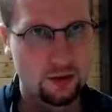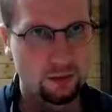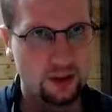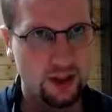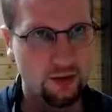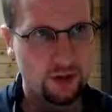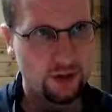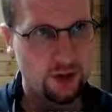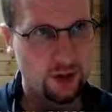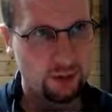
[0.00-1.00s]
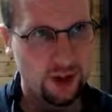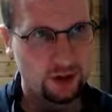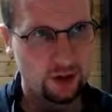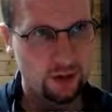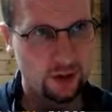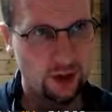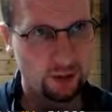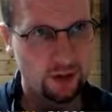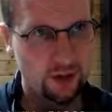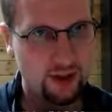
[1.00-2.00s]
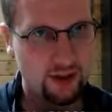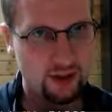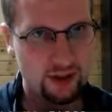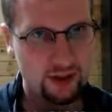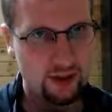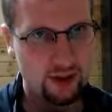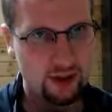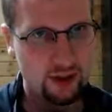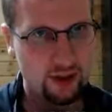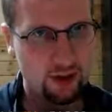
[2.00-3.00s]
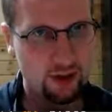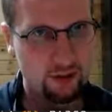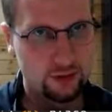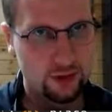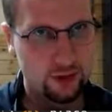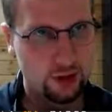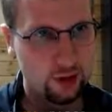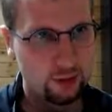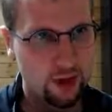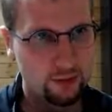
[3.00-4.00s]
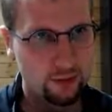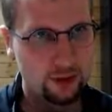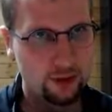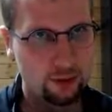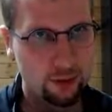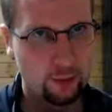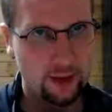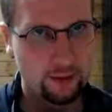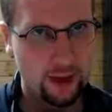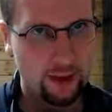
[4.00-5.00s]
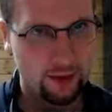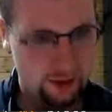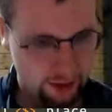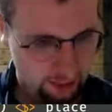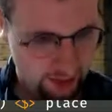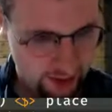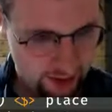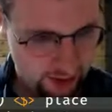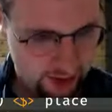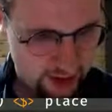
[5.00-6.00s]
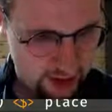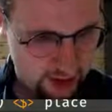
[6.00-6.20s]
Behavior T with actual type event T nothing. Oh, I'm doing it the wrong way around, aren't I?